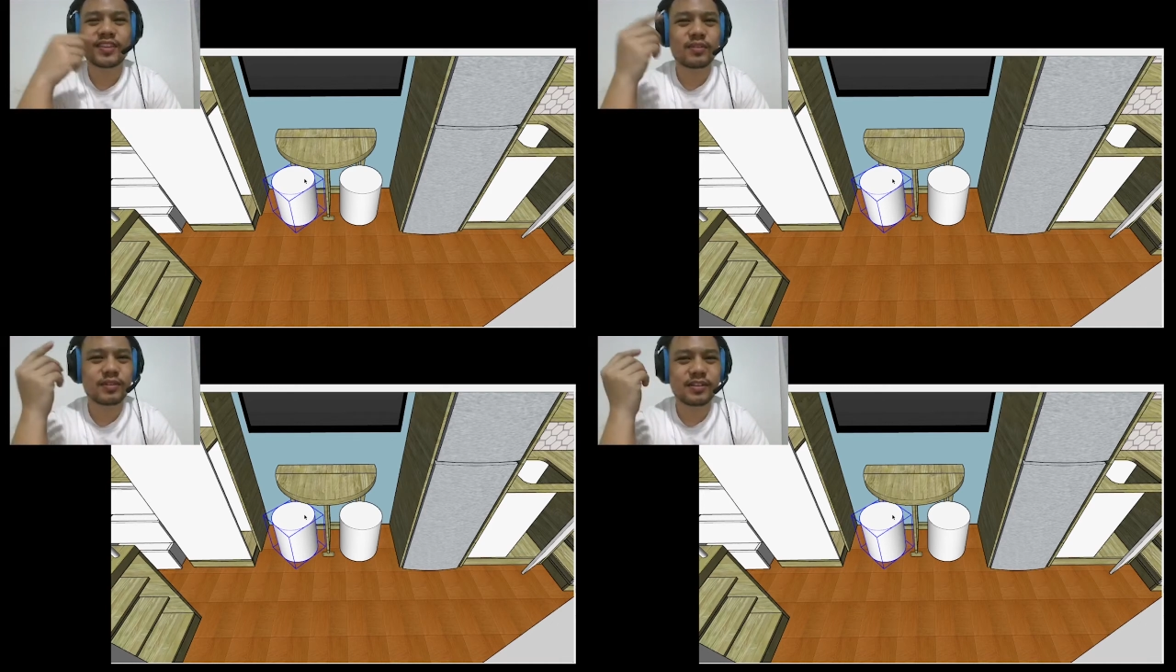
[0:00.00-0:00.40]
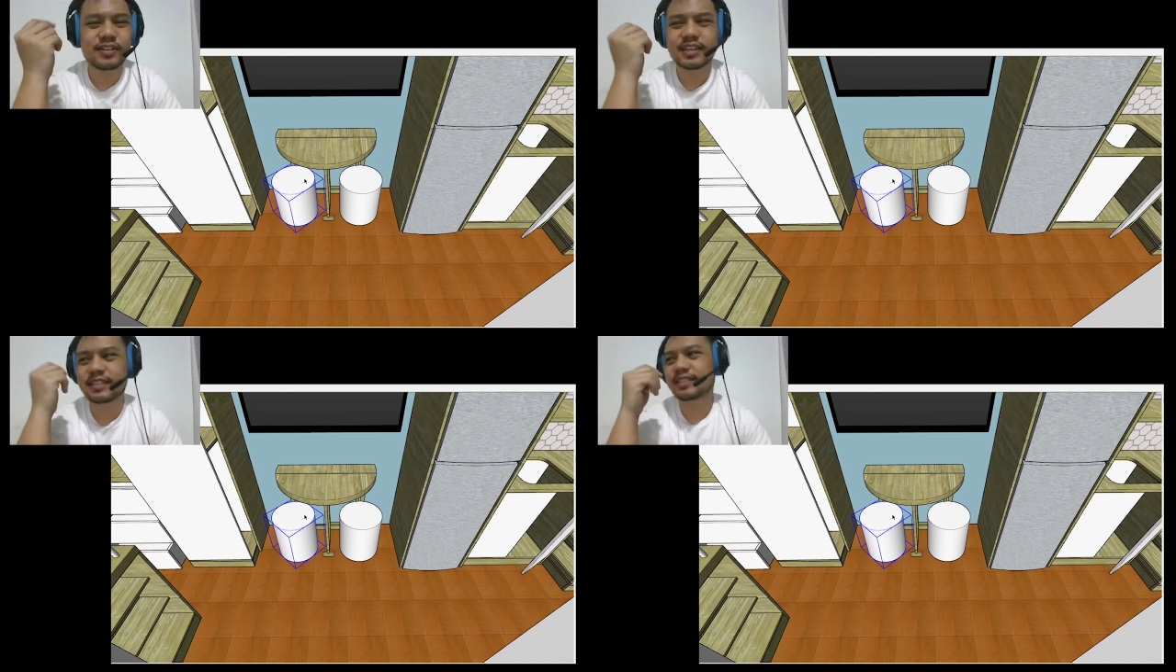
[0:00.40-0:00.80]
What do you
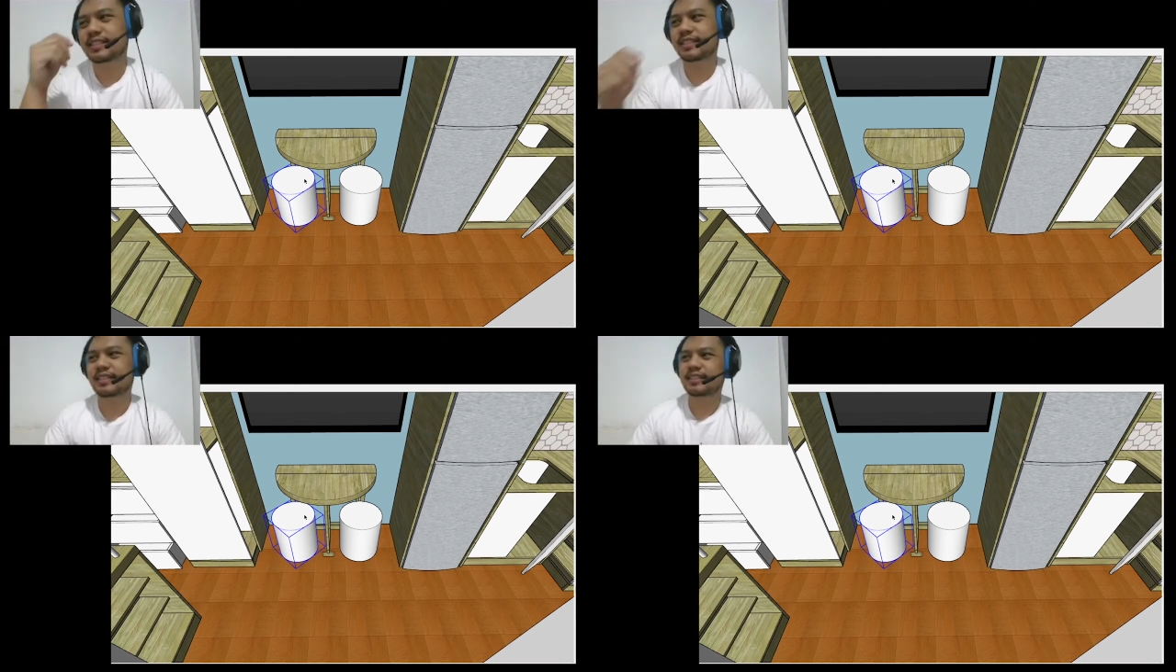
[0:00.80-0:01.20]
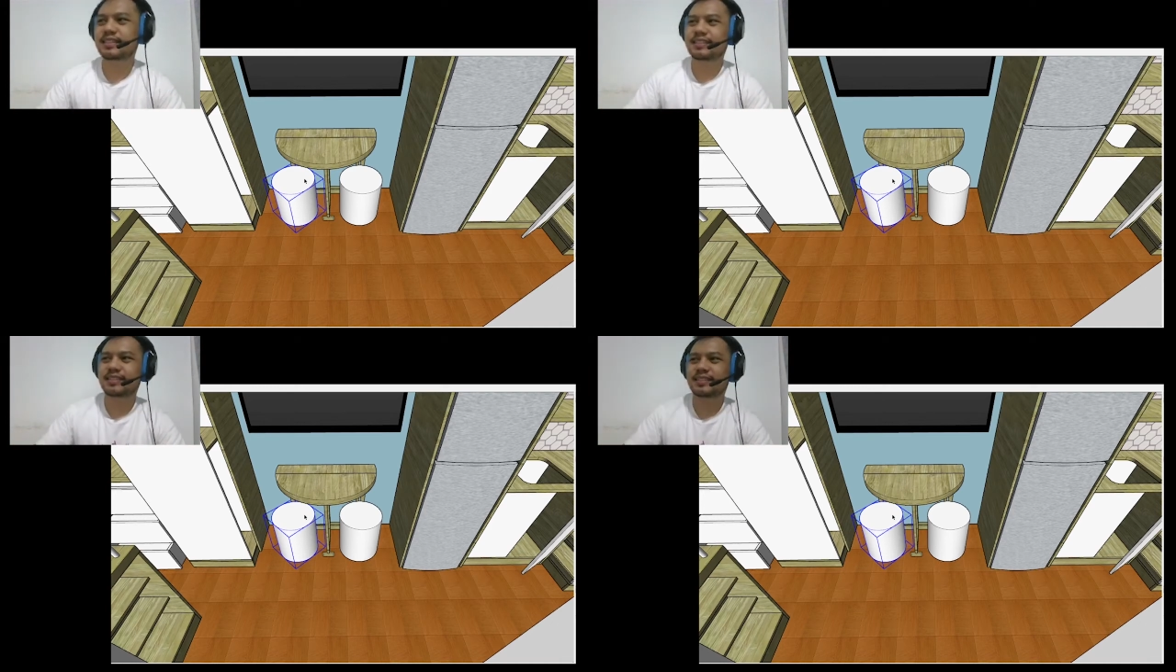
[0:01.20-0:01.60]
guys think?
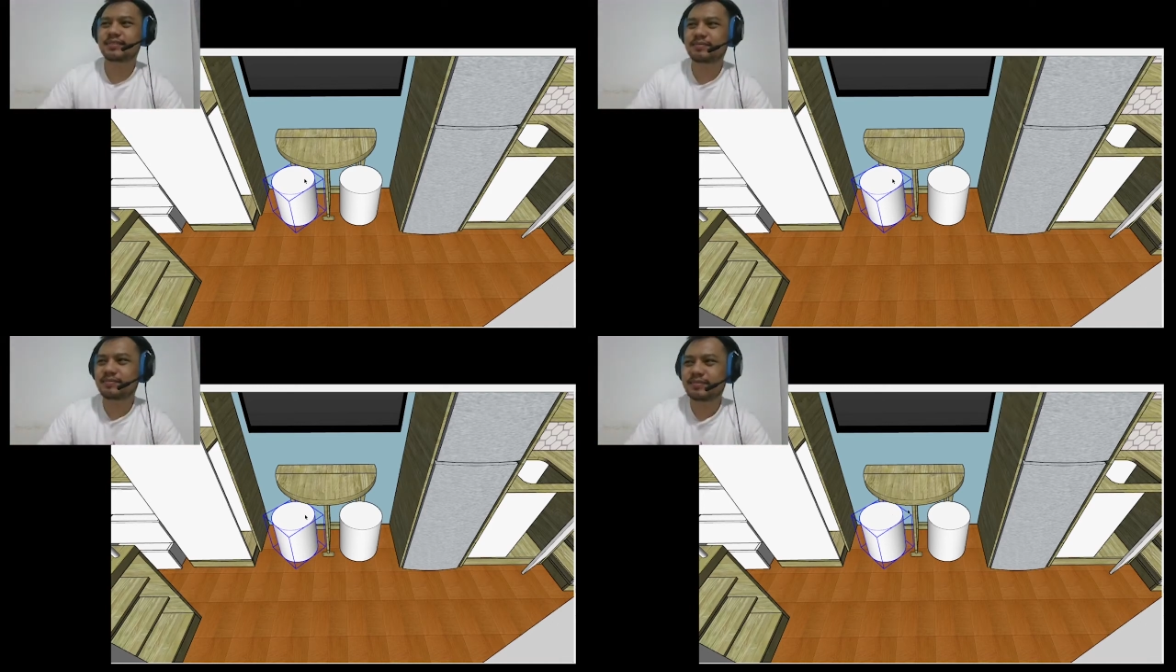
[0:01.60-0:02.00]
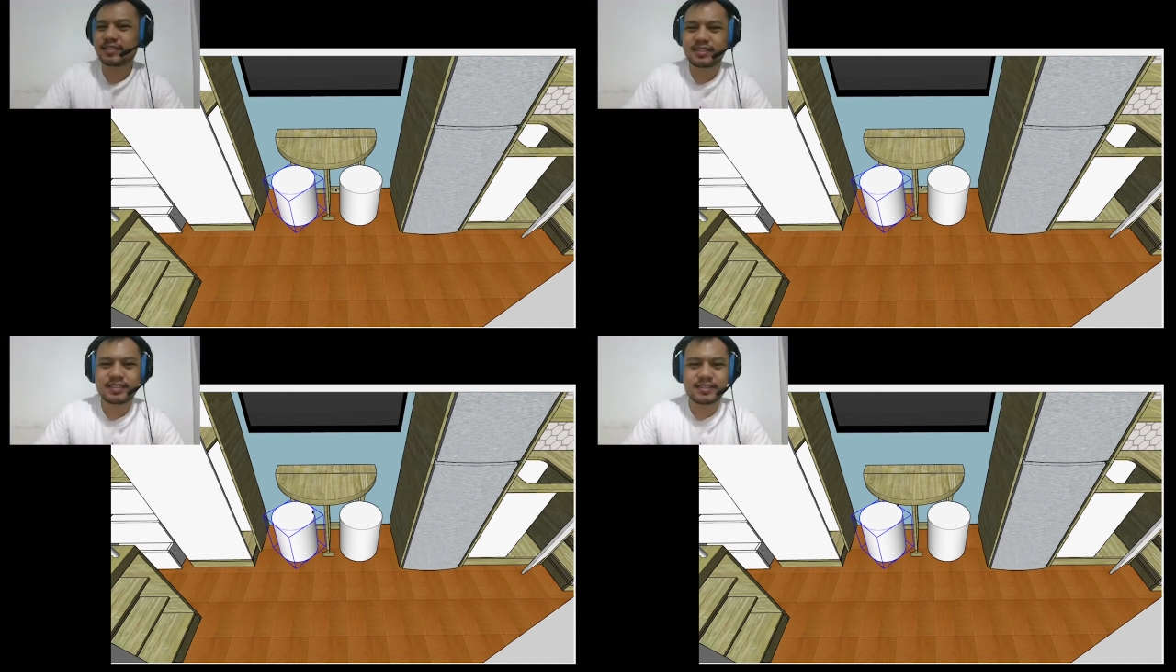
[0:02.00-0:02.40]

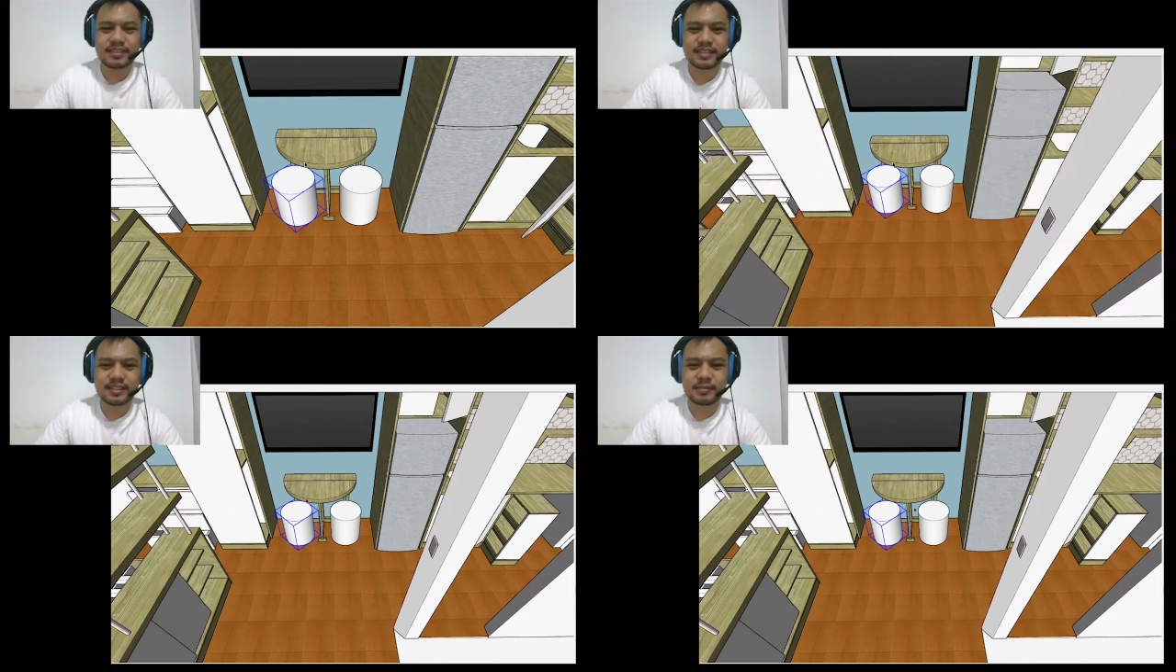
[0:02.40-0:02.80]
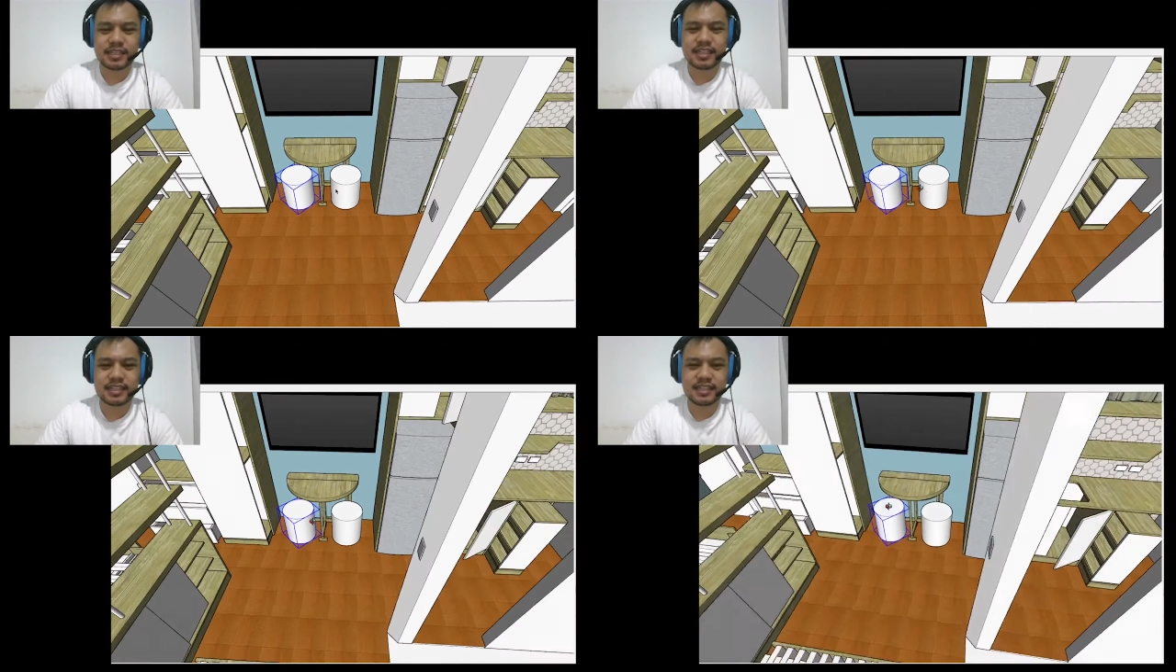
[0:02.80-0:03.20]
That seems
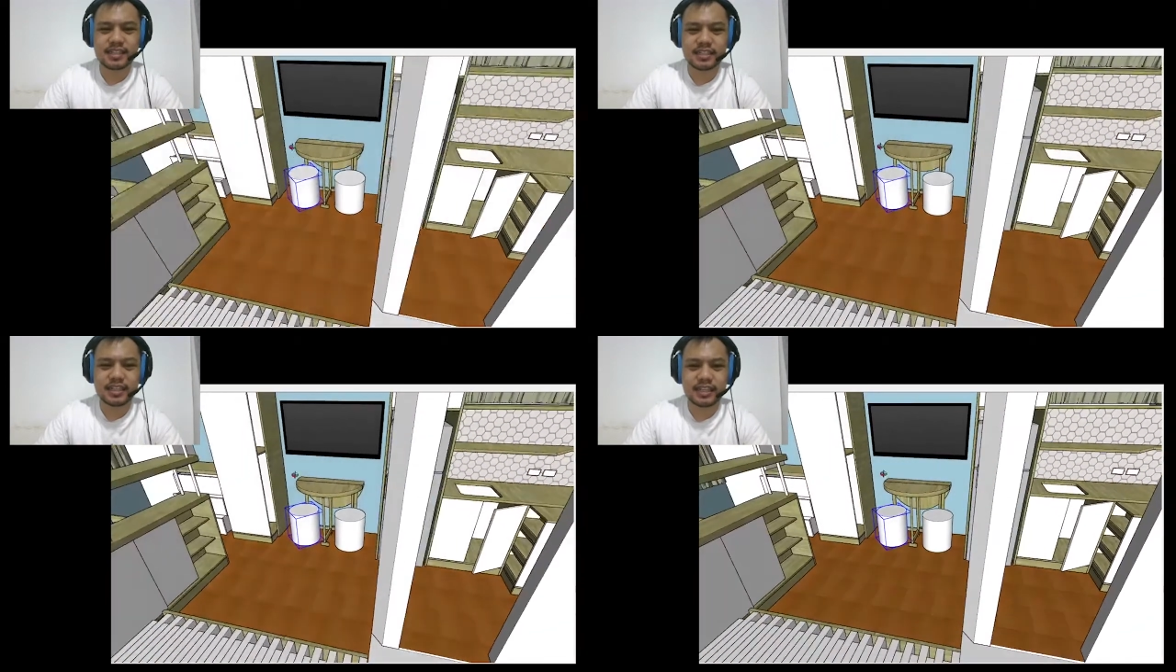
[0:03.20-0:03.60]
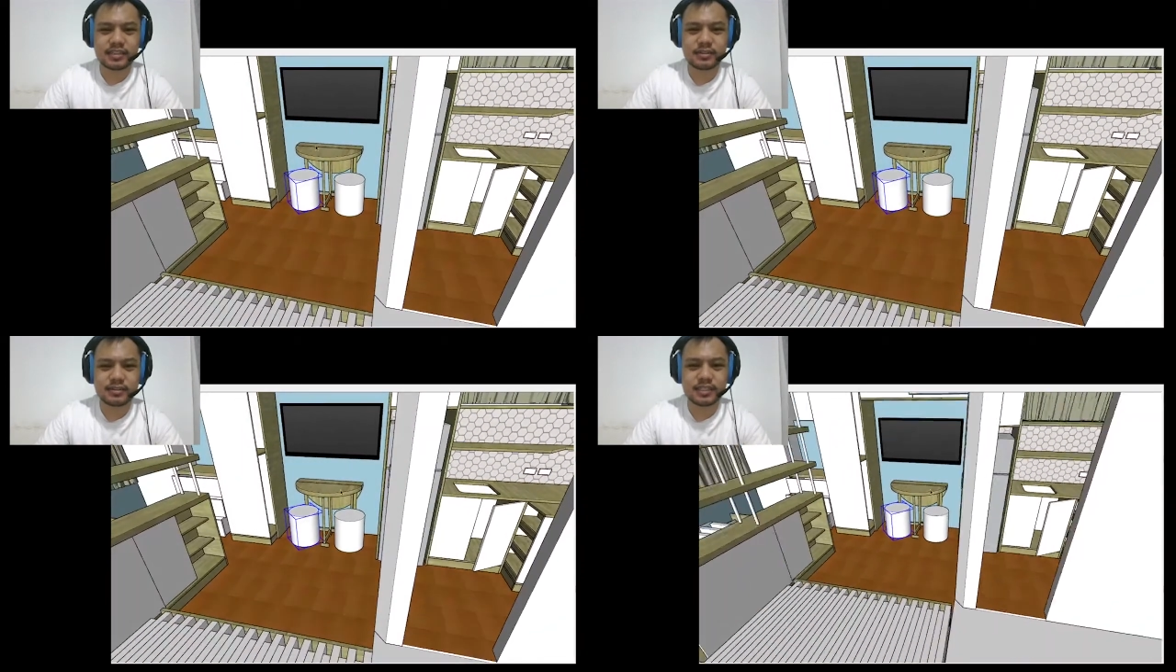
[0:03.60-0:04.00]
kind of cliche
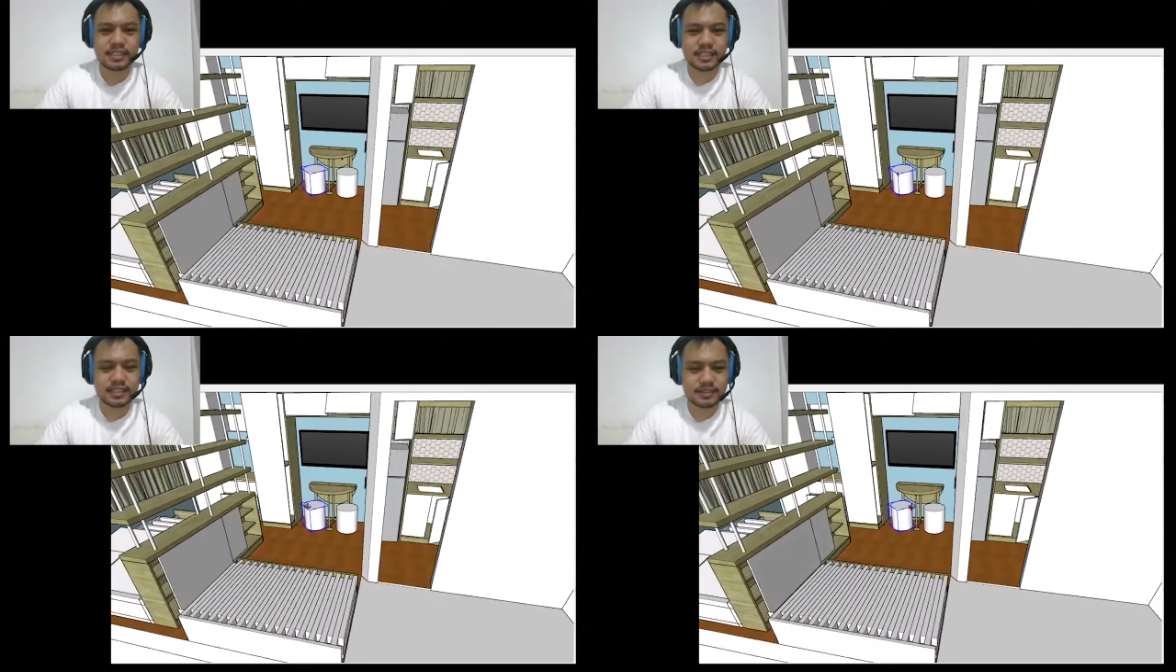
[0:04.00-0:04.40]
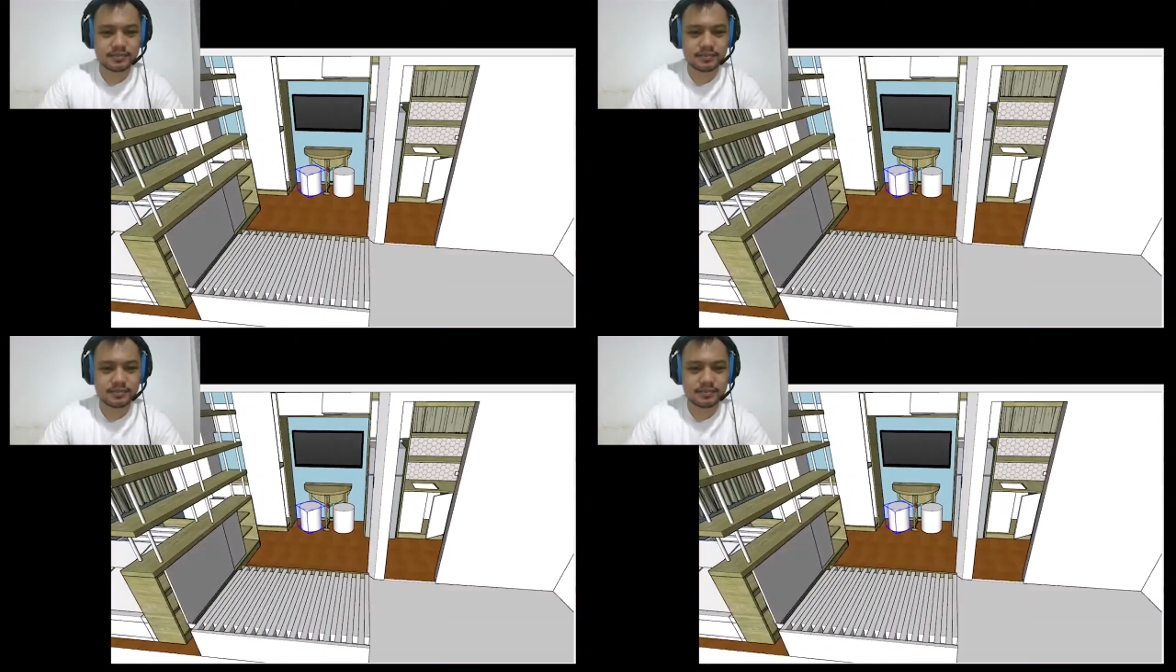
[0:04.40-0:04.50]
though, doesn't it?